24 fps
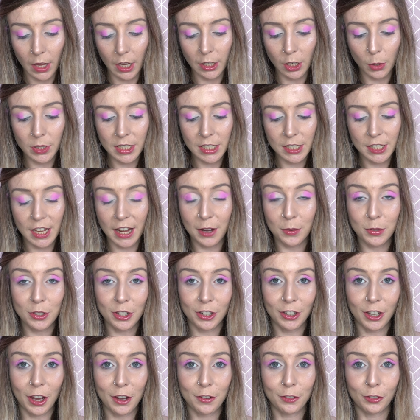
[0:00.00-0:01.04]
I know I did say I was going
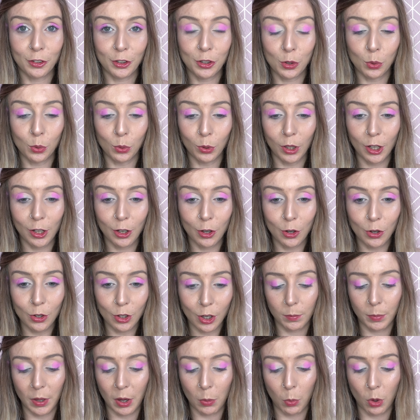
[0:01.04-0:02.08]
to go for a cooler
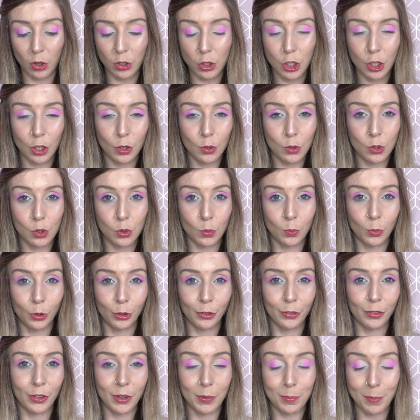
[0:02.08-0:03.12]
look, but I want to use some more
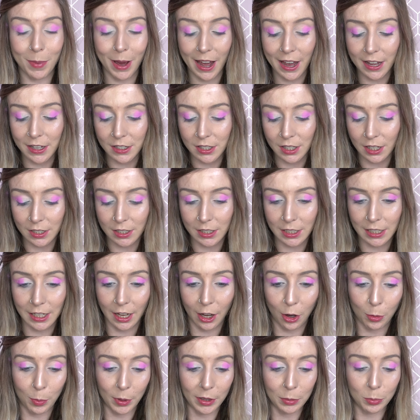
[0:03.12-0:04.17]
of the mattes and see
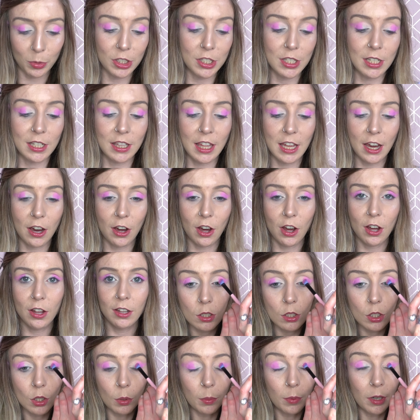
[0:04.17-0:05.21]
how pigmented they are.
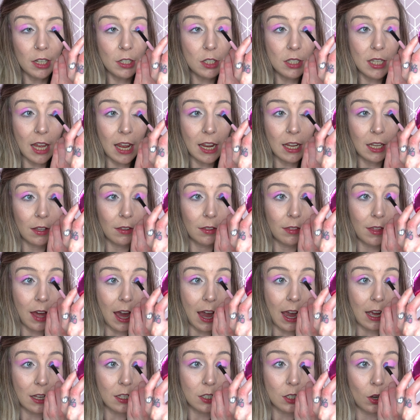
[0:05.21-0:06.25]
So I'm going to take
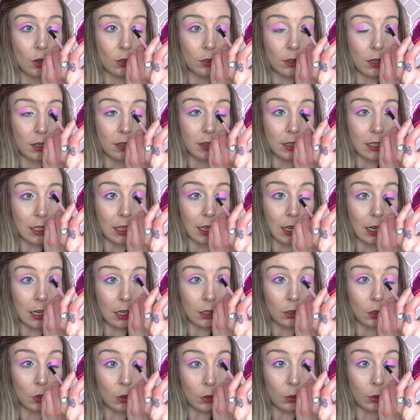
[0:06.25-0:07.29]
that on the inner
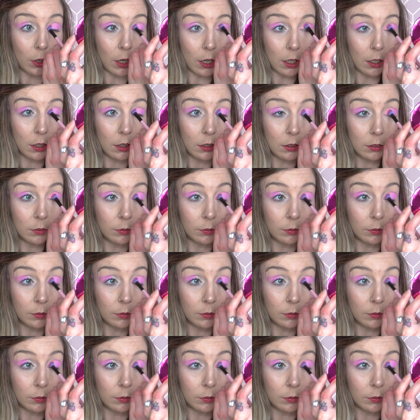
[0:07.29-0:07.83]
corner.